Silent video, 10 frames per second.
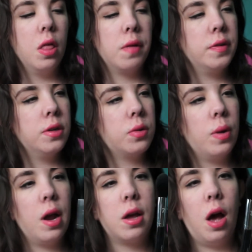The first
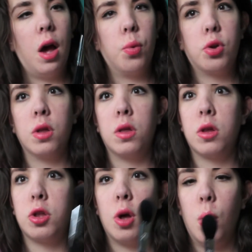one I got, which is
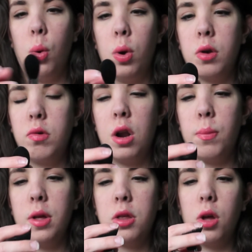so
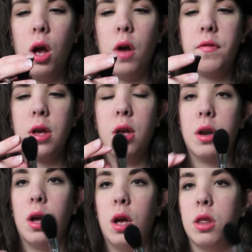incredibly soft
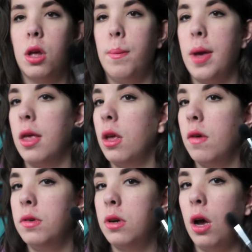and it's amazing
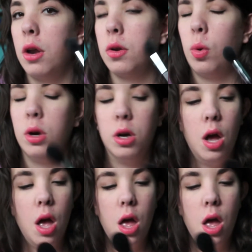for contour,